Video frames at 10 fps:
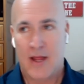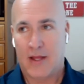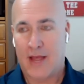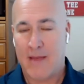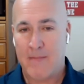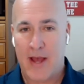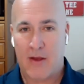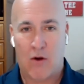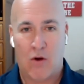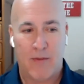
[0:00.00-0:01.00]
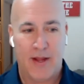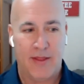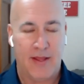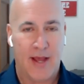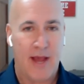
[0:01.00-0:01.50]
came back home,
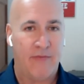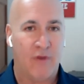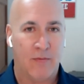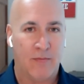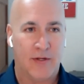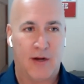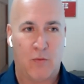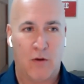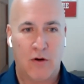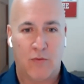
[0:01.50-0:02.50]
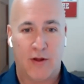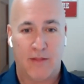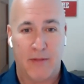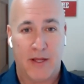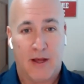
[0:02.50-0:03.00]
and the I A firms that I worked
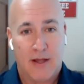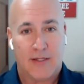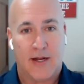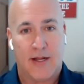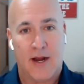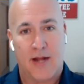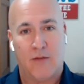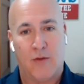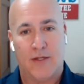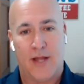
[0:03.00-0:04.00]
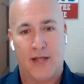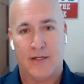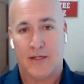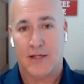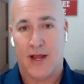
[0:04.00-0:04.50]
with, because I had gone out to West
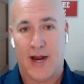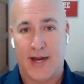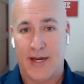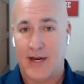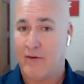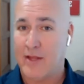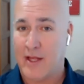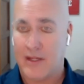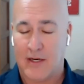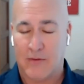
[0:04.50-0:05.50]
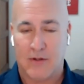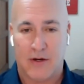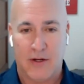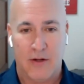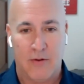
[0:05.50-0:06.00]
Texas and I did everything I said I was
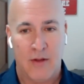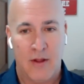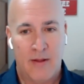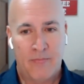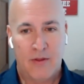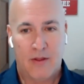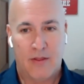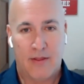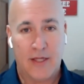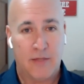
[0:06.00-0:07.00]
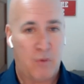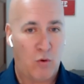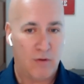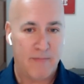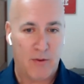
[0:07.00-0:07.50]
going to do, they
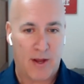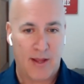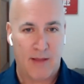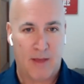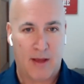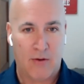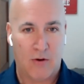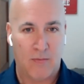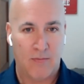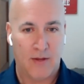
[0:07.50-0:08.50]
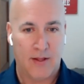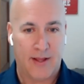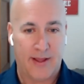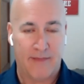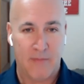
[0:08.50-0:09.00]
supported me when I came back home, and they
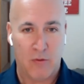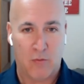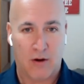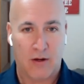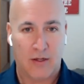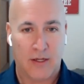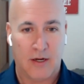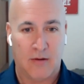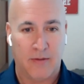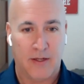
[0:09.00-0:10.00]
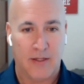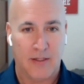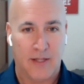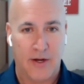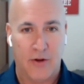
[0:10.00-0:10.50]
gave me work, you know, because
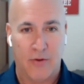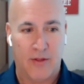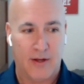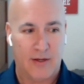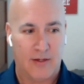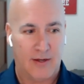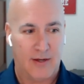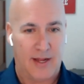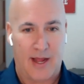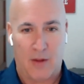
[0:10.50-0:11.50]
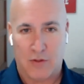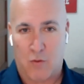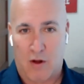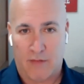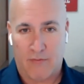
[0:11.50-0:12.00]
they knew that I was
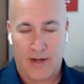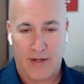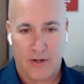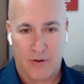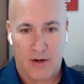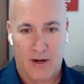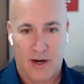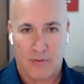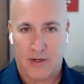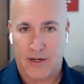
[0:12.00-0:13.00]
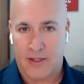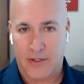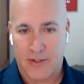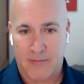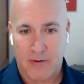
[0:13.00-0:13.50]
qualified to do it and I was going to get the
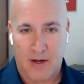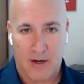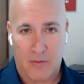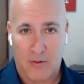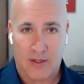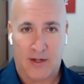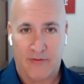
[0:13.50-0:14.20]
job done and I wasn't going to